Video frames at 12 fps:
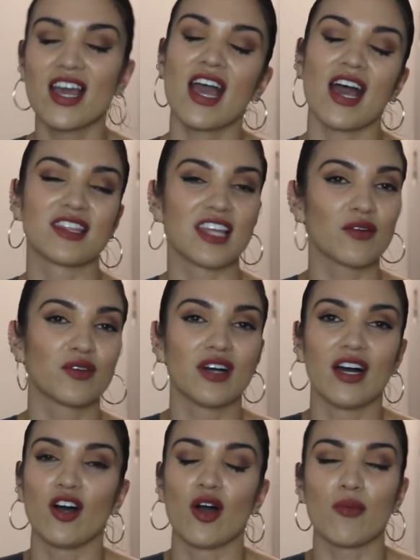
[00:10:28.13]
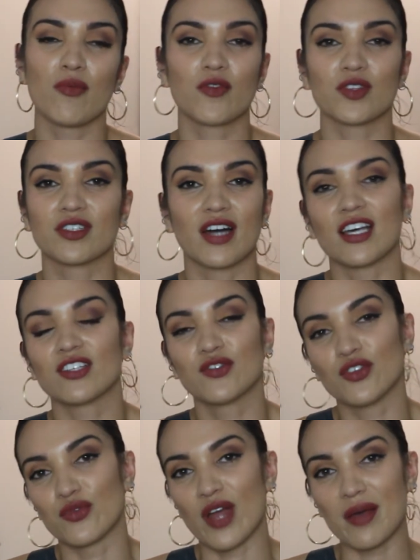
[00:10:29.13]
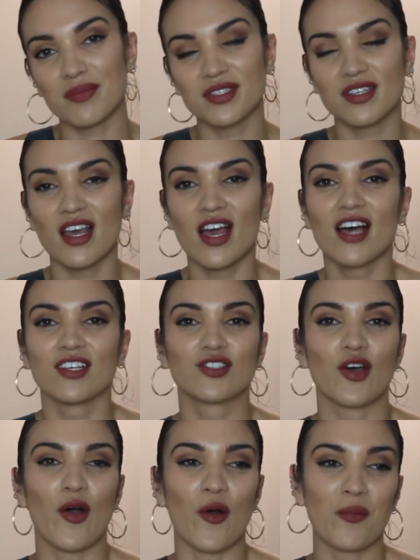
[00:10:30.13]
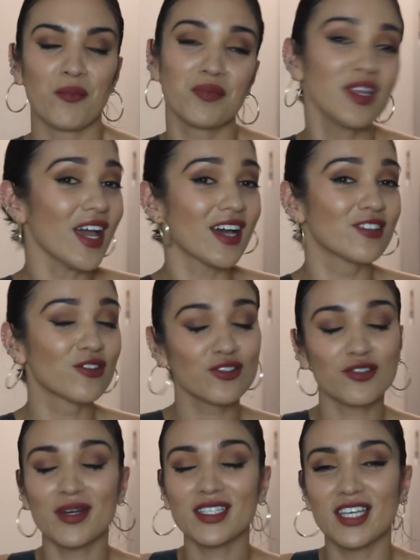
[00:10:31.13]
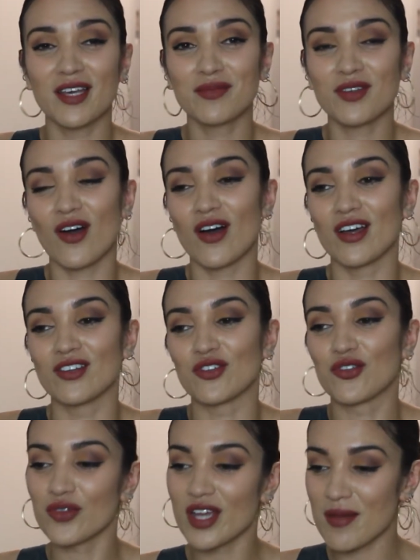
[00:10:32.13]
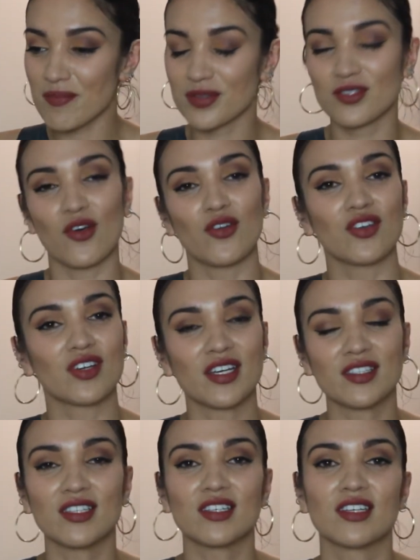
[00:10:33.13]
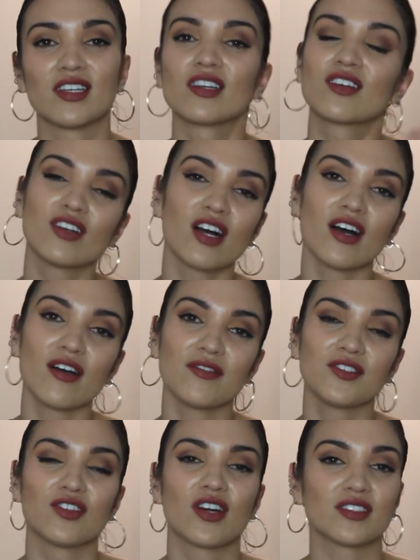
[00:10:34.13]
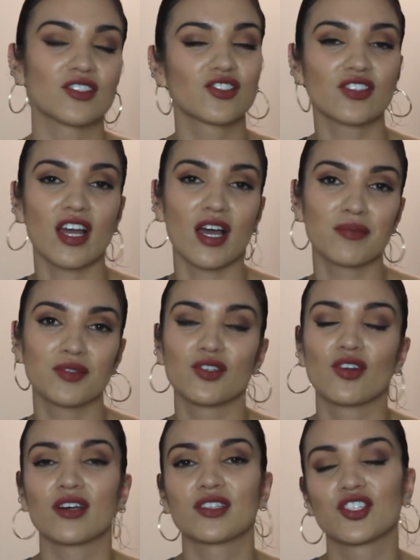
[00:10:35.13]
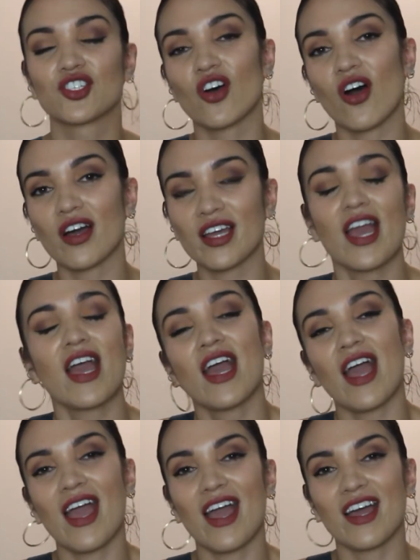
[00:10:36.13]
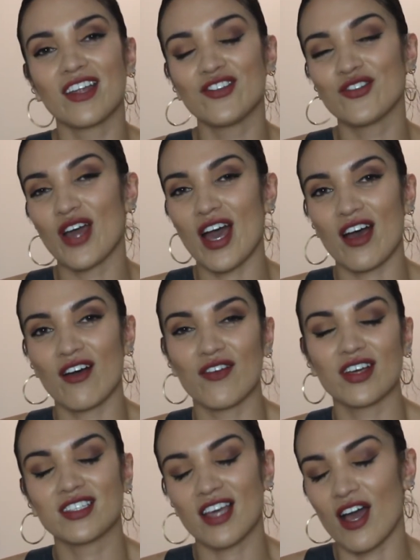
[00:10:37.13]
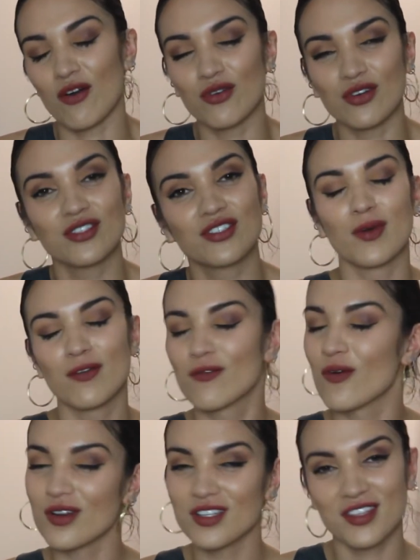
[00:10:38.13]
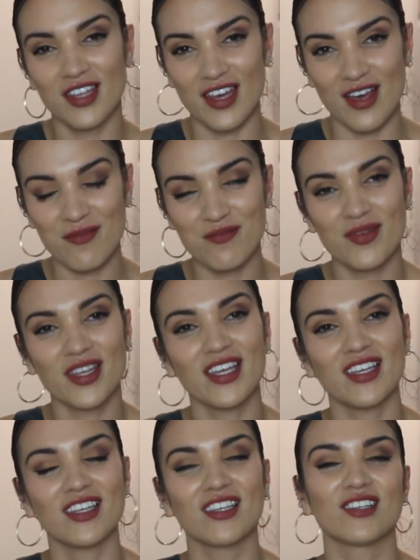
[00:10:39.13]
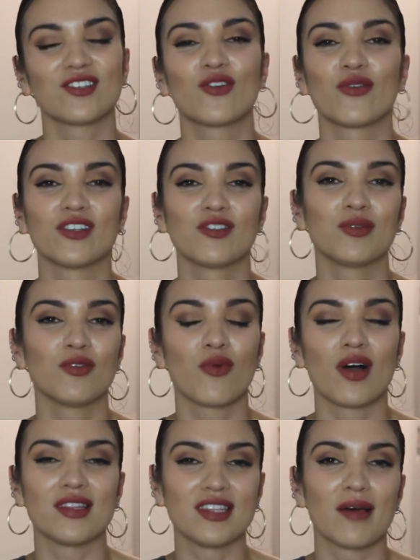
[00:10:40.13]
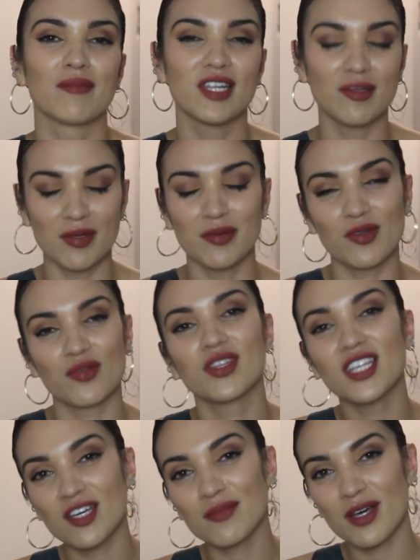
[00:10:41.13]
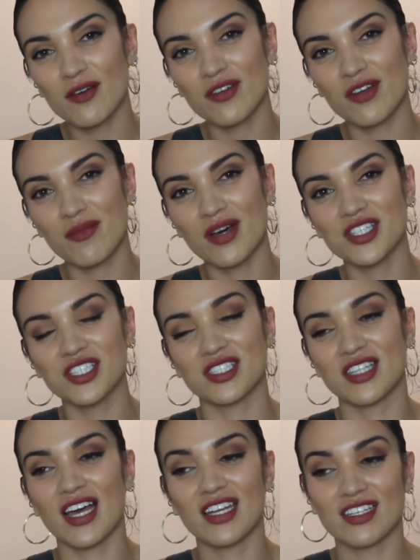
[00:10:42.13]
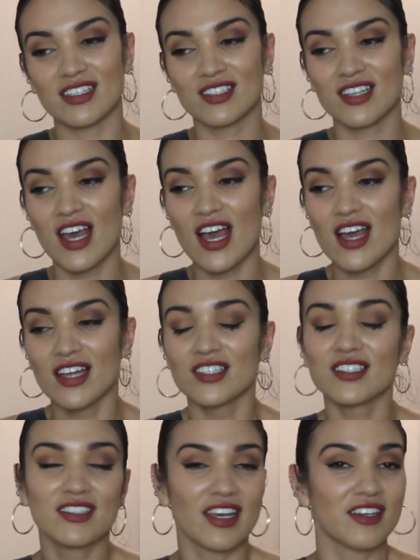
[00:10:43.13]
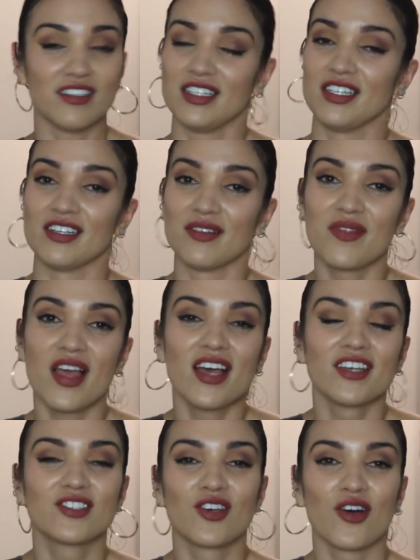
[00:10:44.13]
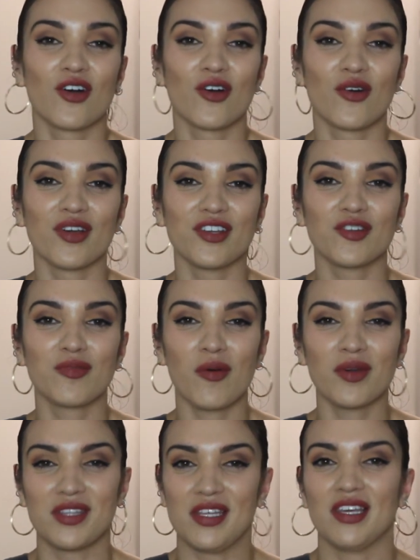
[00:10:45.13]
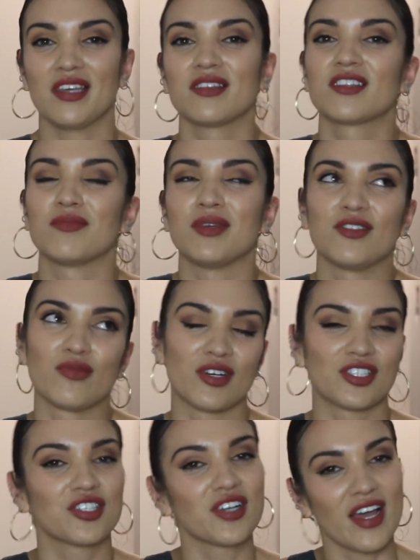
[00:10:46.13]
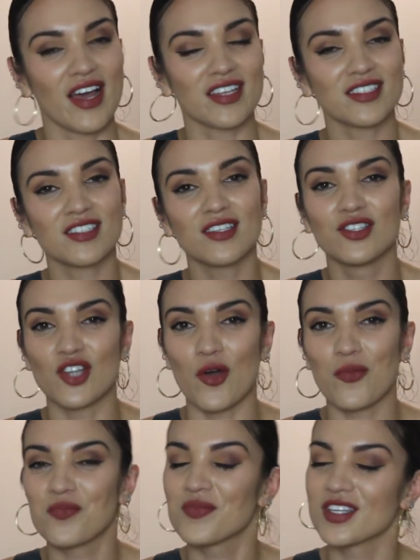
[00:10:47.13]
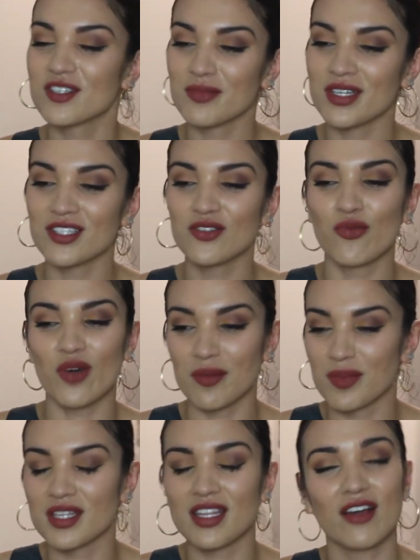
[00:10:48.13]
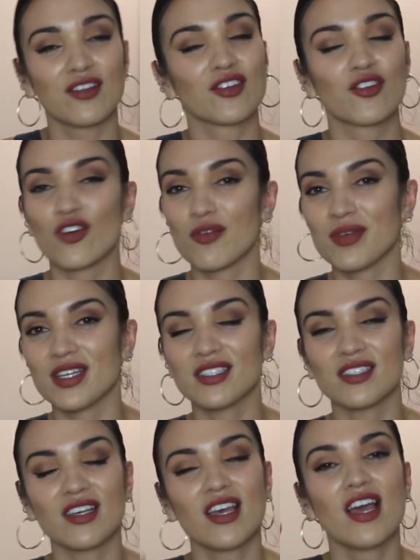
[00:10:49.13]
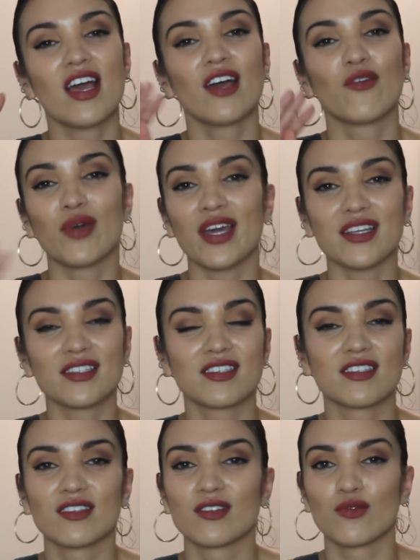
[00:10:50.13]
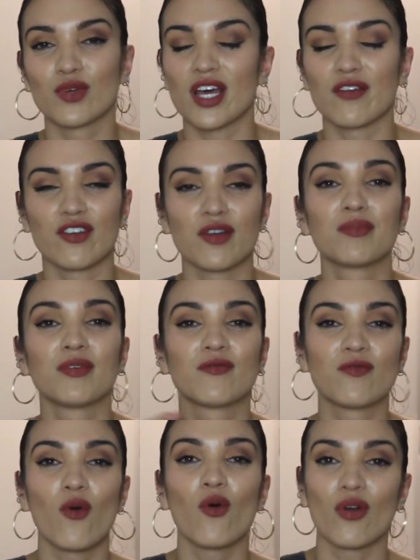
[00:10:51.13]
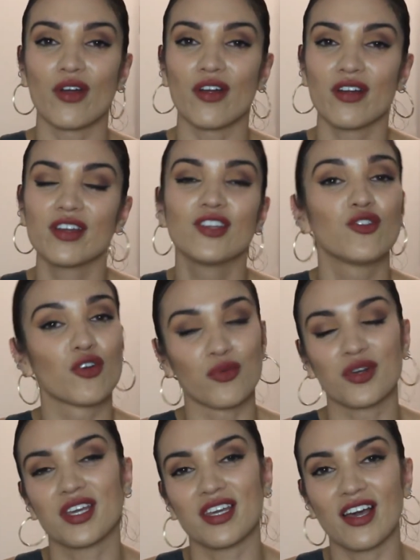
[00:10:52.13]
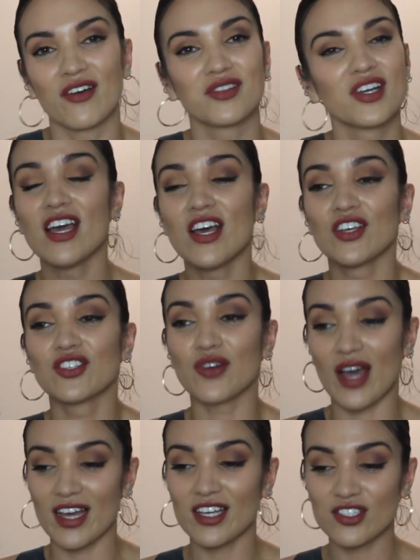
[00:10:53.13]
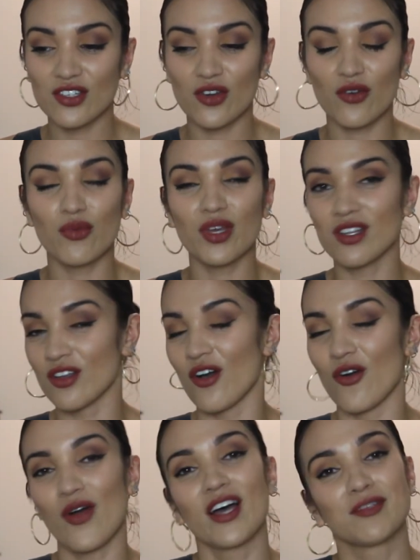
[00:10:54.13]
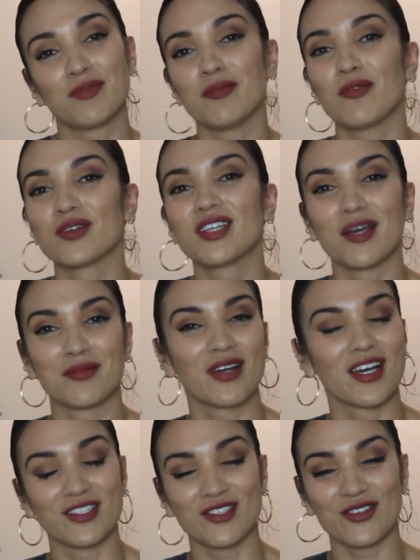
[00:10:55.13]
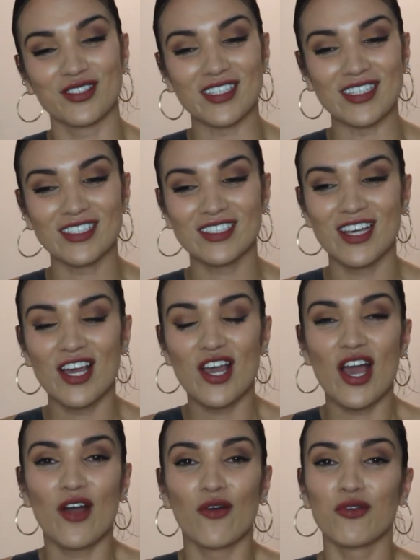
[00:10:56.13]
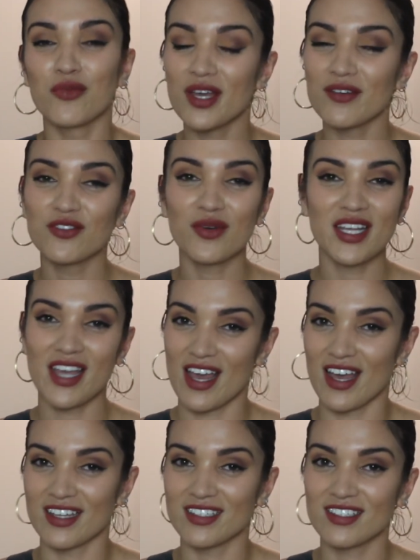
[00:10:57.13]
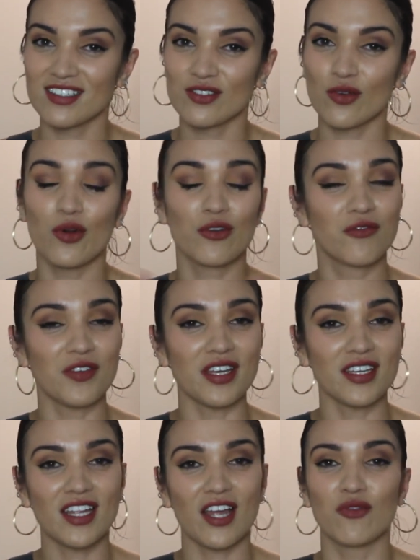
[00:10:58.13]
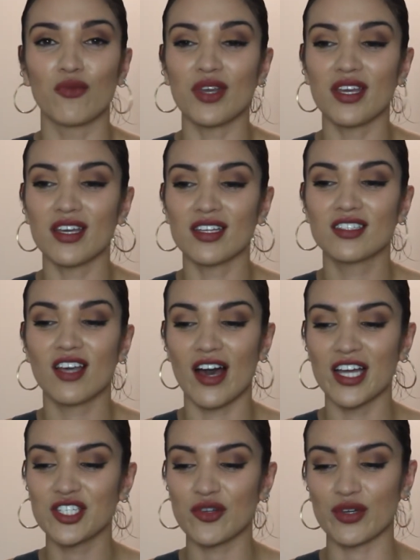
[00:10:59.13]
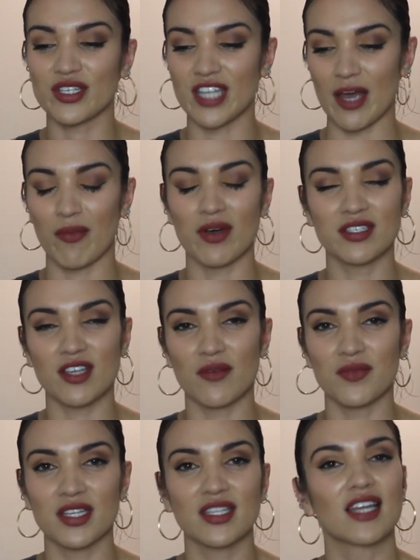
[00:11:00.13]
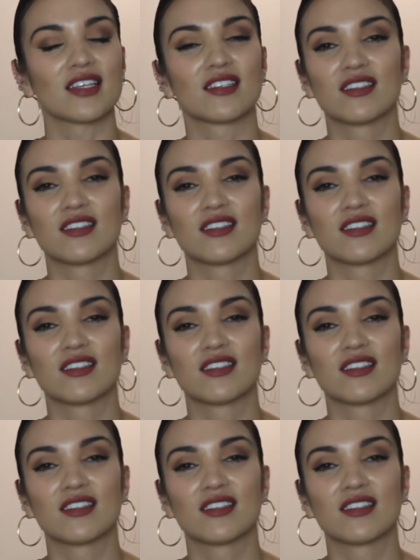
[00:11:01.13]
And that will help for the last few reps. So yeah, those are my tips on grip. So you got the gloves, you got the straps, you got the chalk, and you have a towel. So my fourth tip is going to be one that many people don't think about very much, and that is to stay clean. So you're probably thinking this means washing your hands. No, this means wiping down your equipment, weights, whatever, before you are working out. So as we know, as people with hyperhidrosis, when we have sweaty hands or feet and we touch or step on something that is